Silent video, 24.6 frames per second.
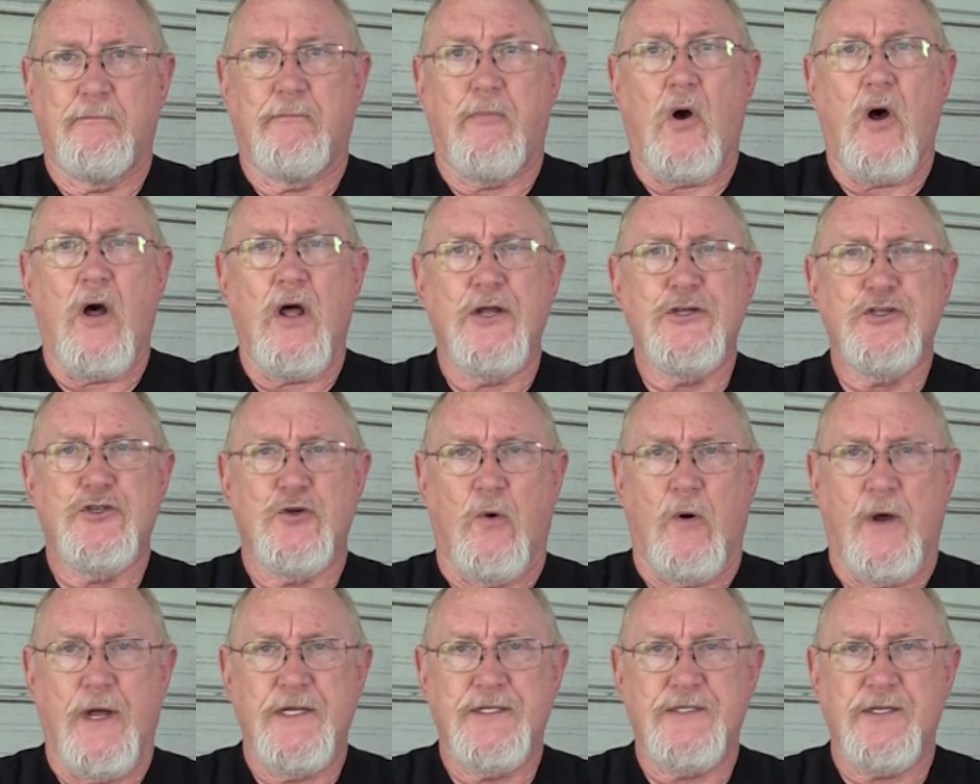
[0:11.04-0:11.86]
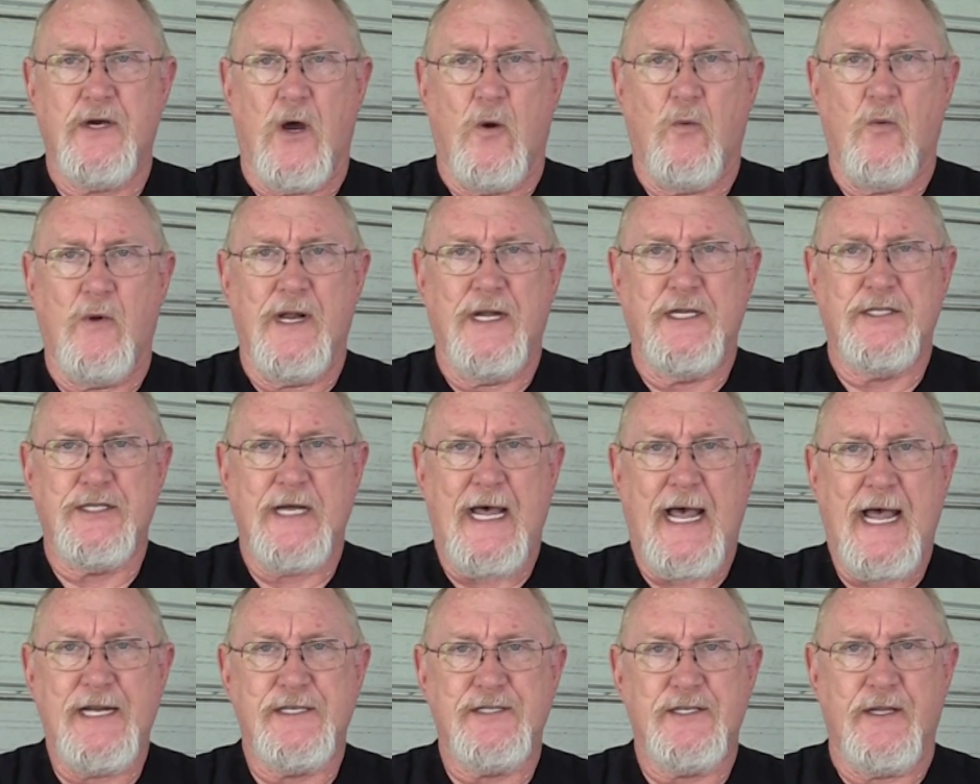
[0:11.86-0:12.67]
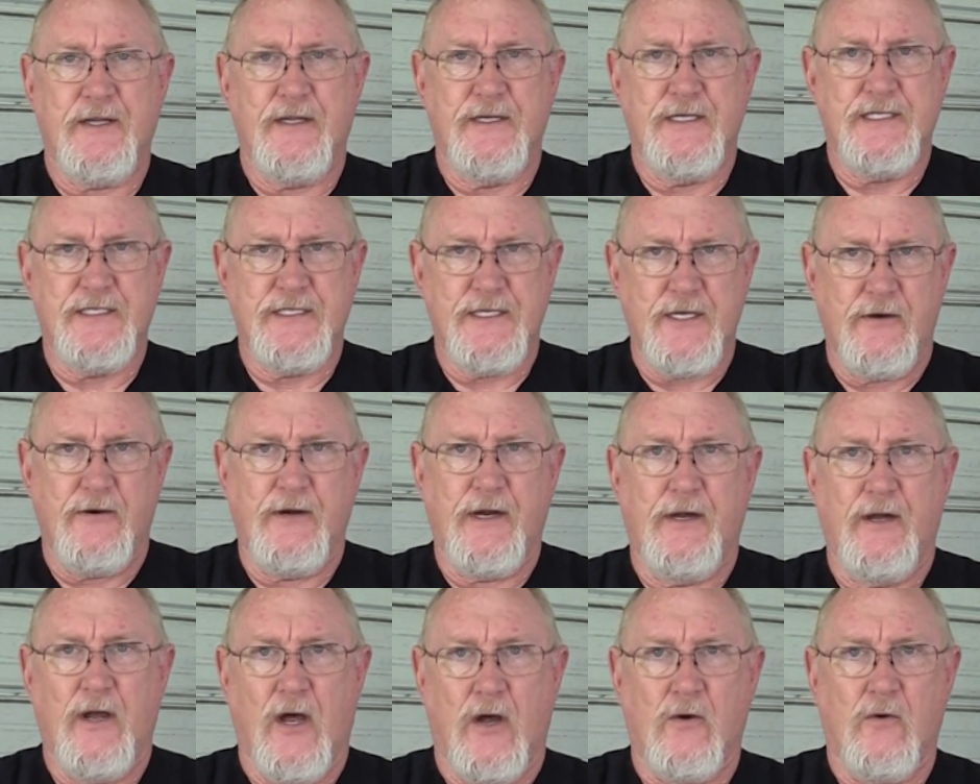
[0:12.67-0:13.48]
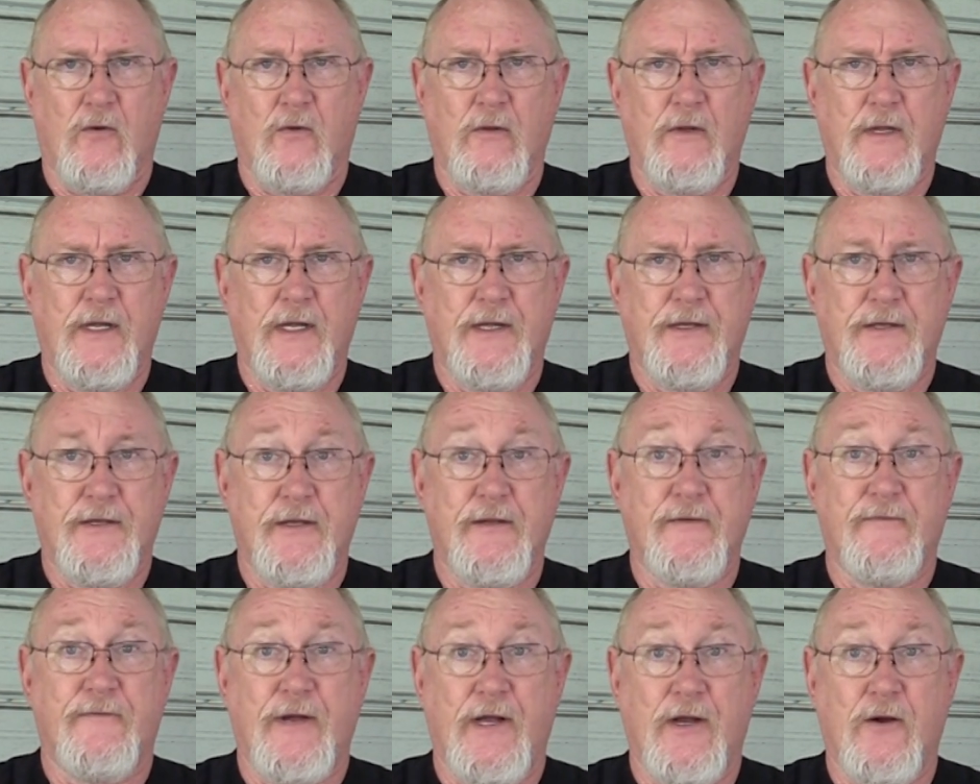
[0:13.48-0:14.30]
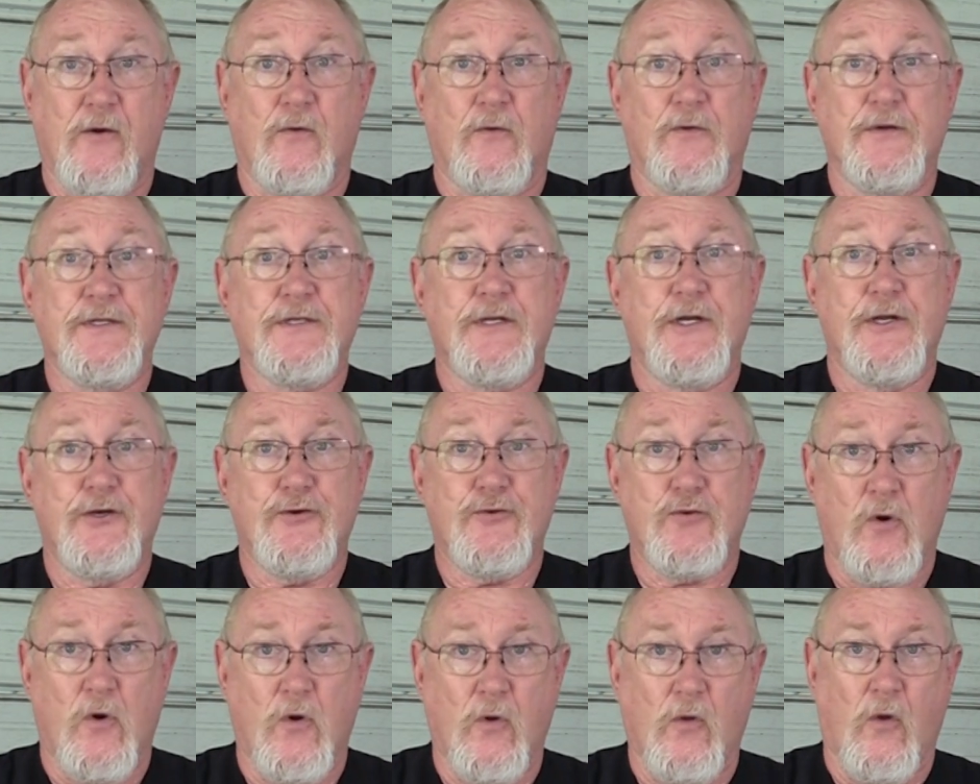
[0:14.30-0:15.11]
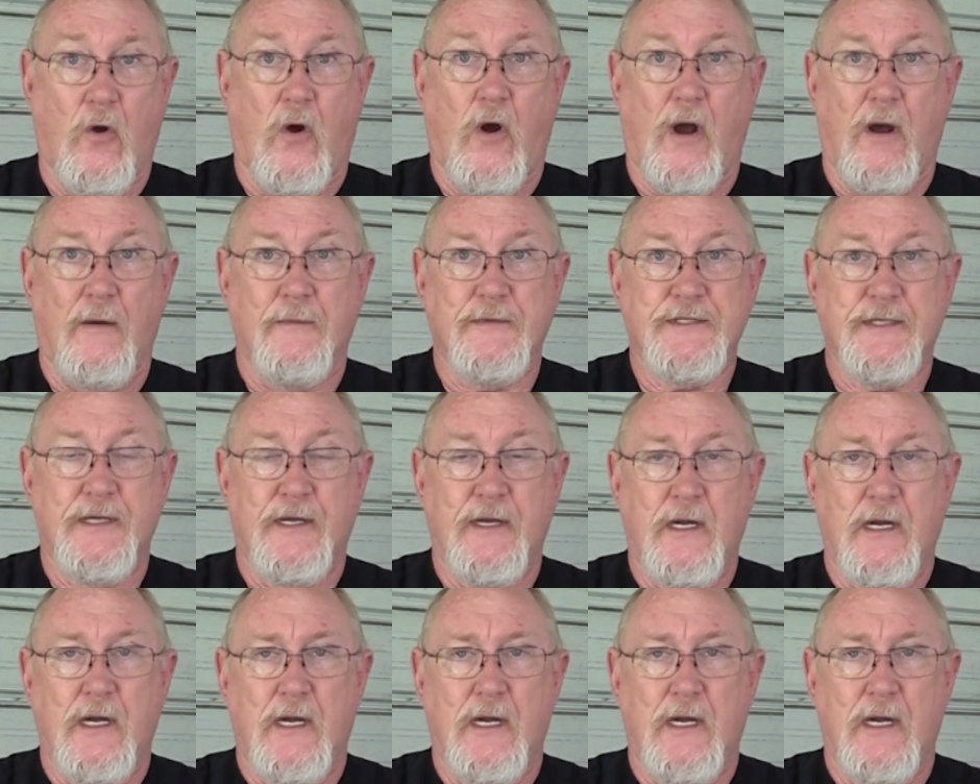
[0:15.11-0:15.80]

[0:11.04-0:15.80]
Ball joints are what attach the steering knuckle to the vehicle's control arms,